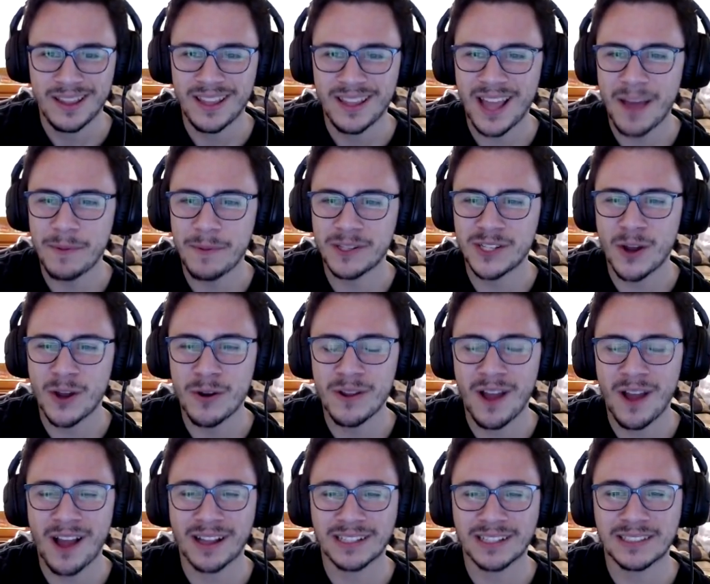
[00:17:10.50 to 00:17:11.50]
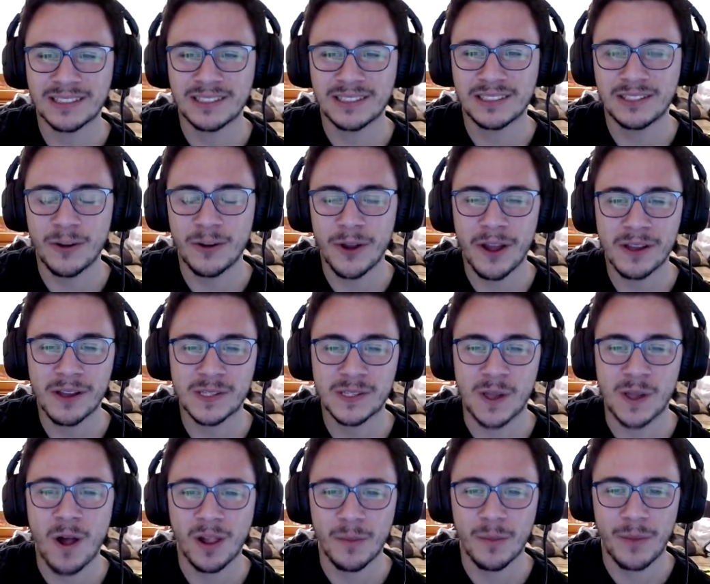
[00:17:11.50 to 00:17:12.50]
But Tony Hawk is
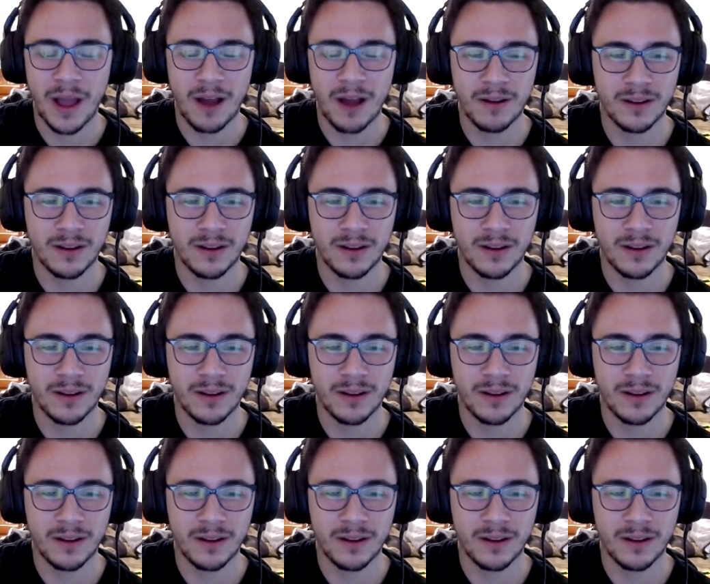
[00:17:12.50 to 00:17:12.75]
all about.